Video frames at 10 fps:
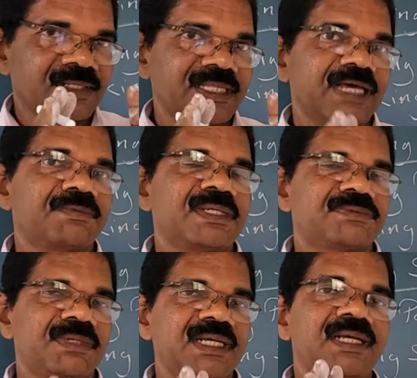there must
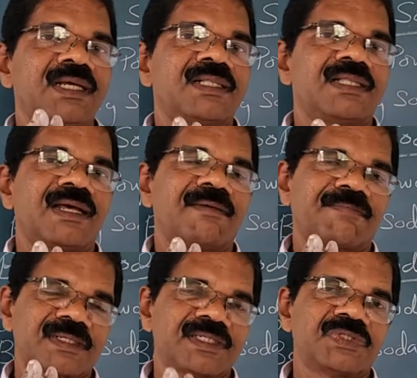be the
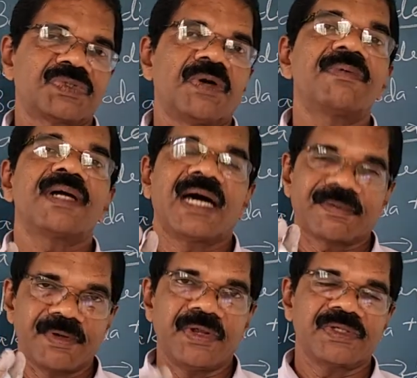presence of
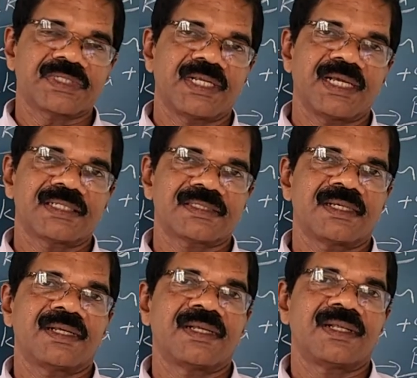carbon dioxide gas.
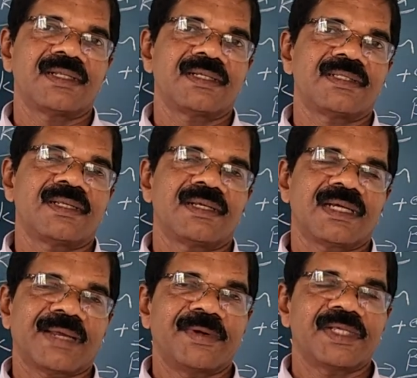
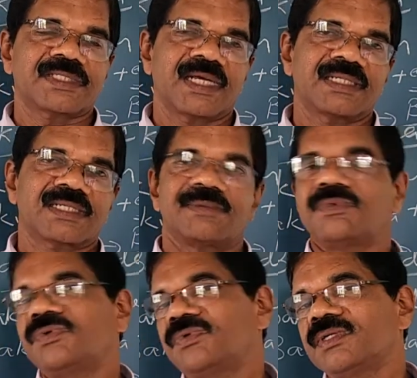Carbon dioxide gas
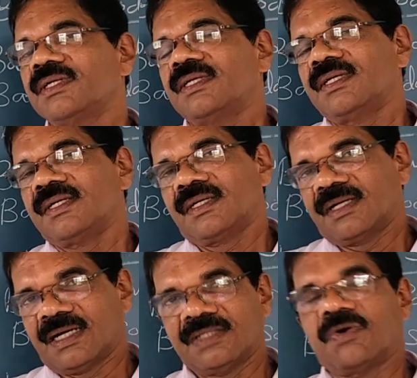removed,
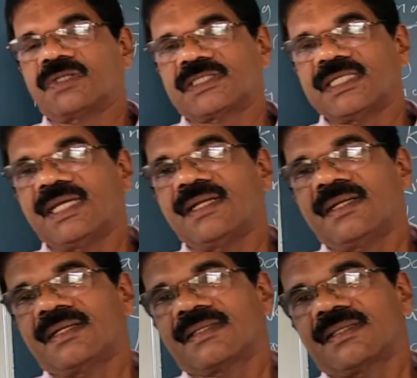the oxygen,
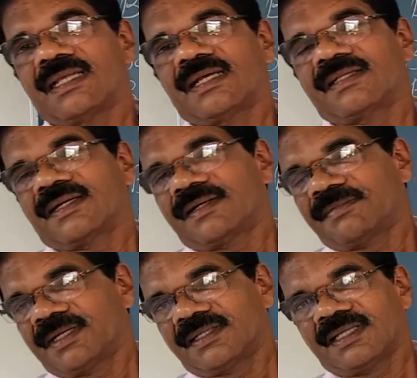there
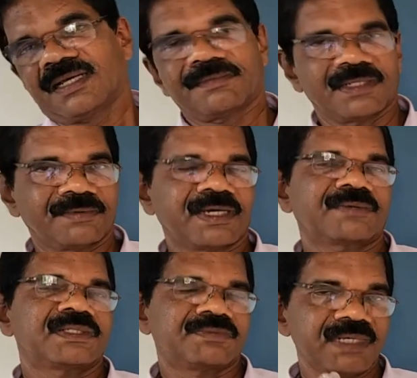the fire
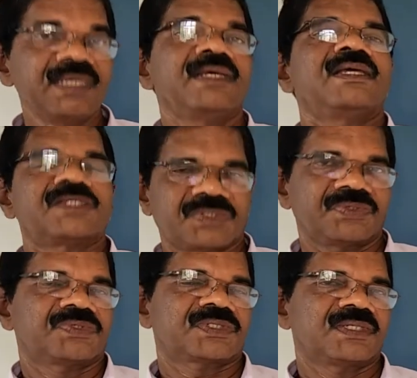must be
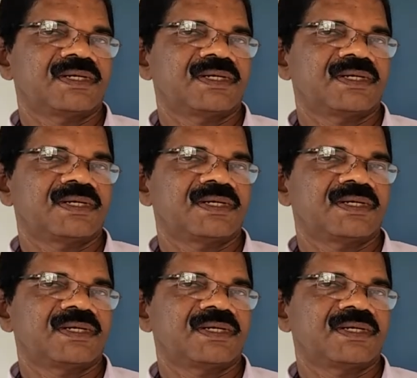extinguished.